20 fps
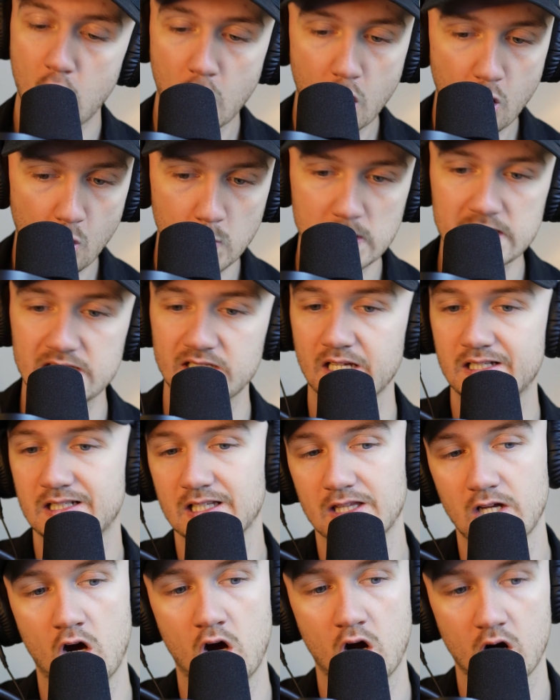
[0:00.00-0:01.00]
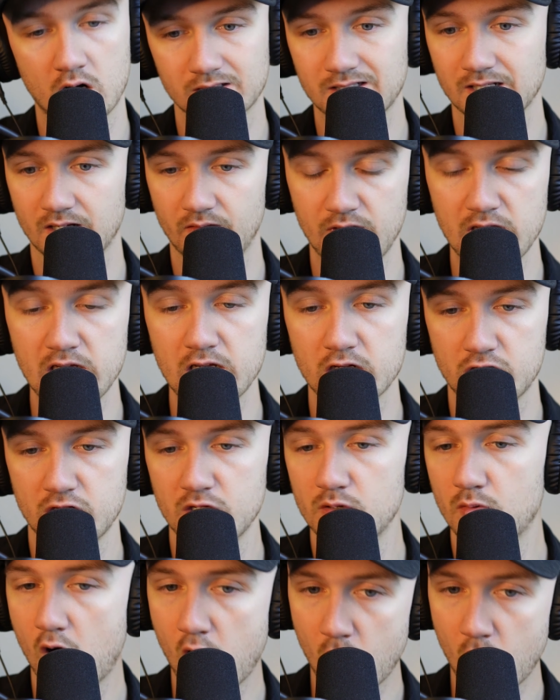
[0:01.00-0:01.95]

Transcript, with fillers: Always get to the heart of the issue.